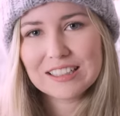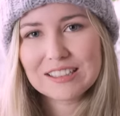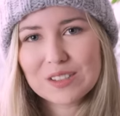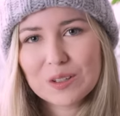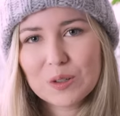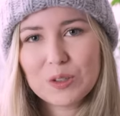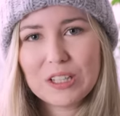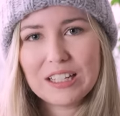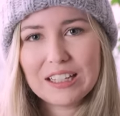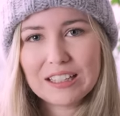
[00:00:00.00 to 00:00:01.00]
is
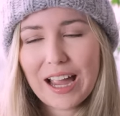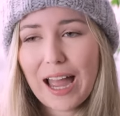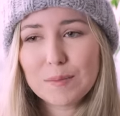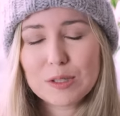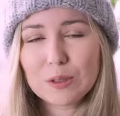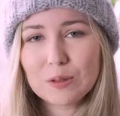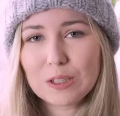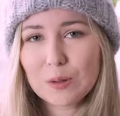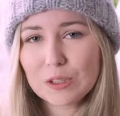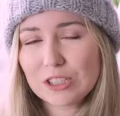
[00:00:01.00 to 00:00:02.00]
creating absolutely
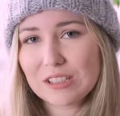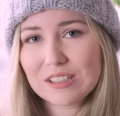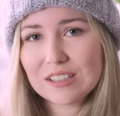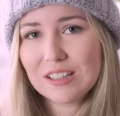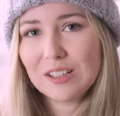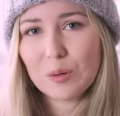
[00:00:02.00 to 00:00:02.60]
gorgeous,